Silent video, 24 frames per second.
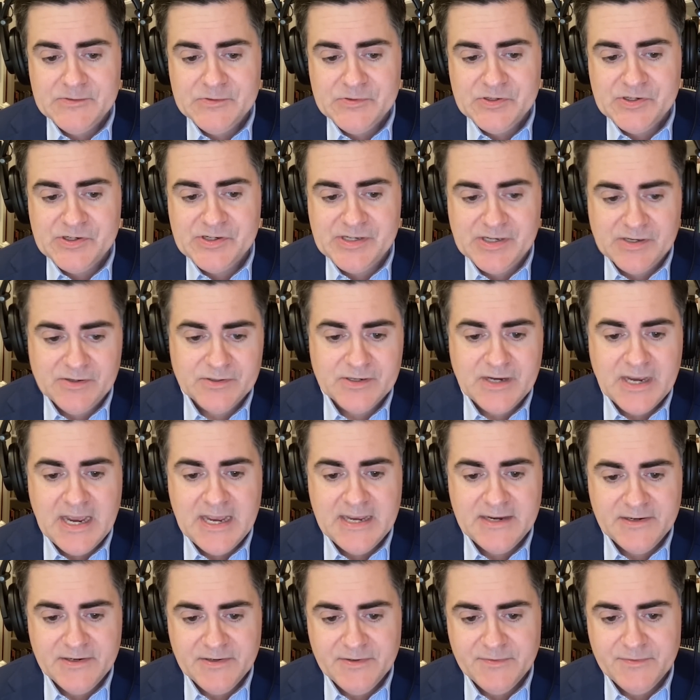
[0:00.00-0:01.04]
Still
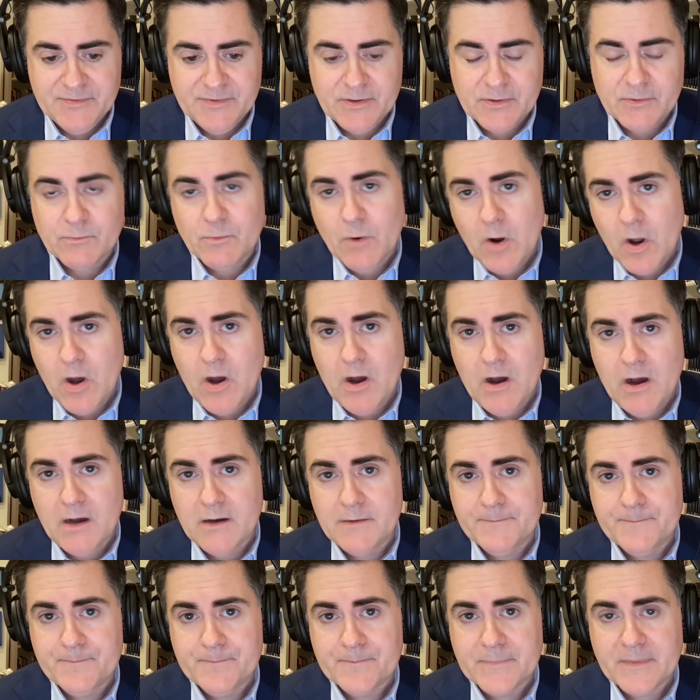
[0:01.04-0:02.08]
kind of raw,
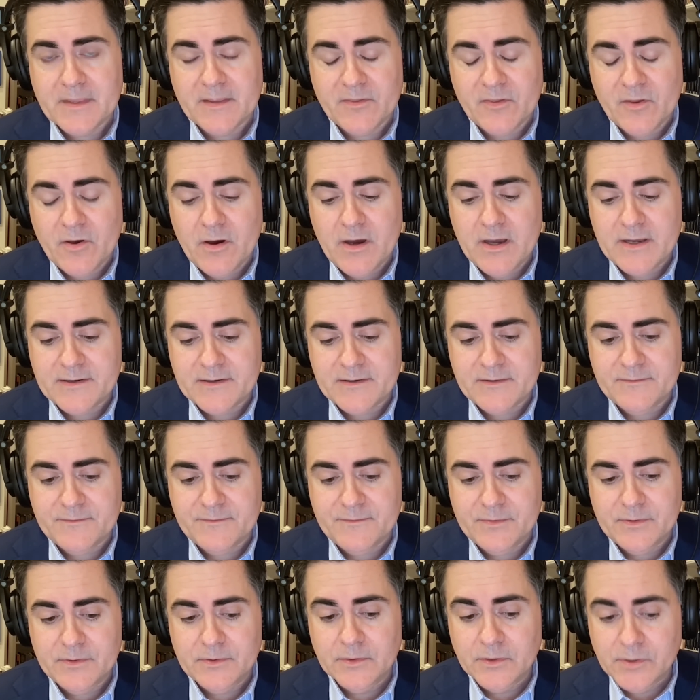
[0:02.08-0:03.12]
the thought
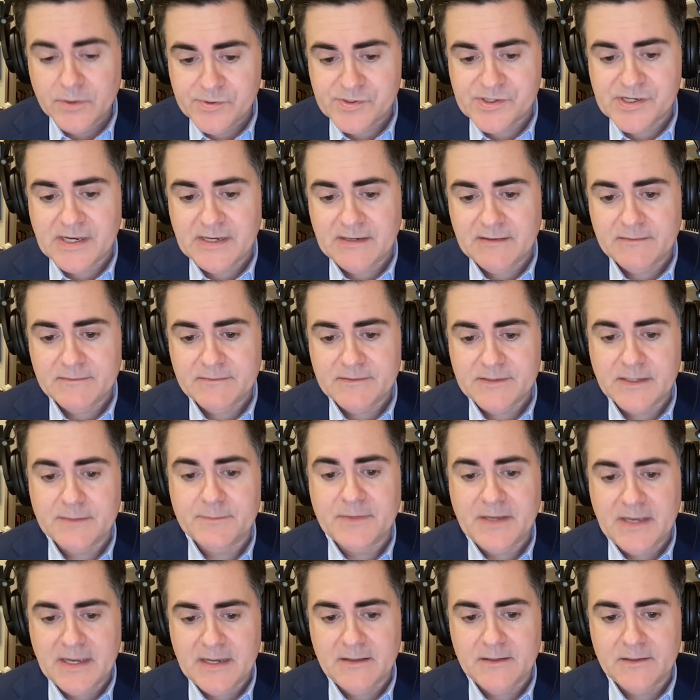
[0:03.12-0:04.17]
of losing Tim
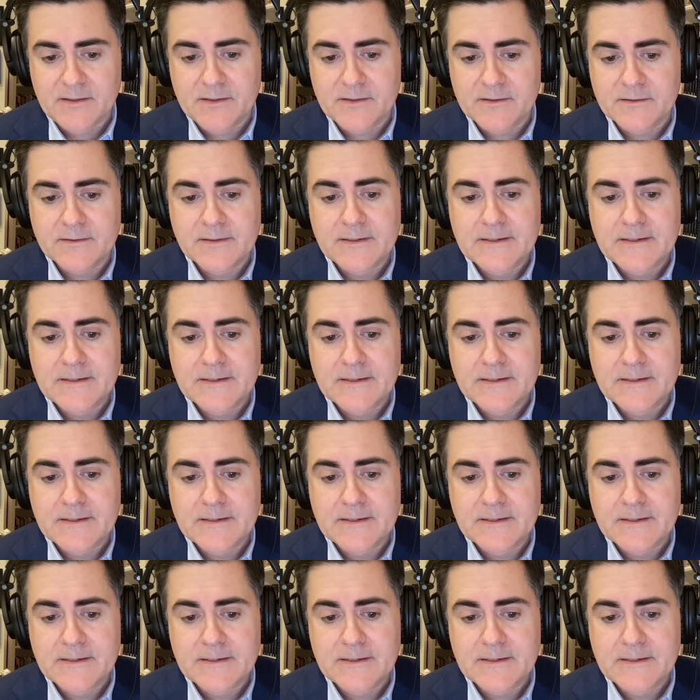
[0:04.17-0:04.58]
Keller.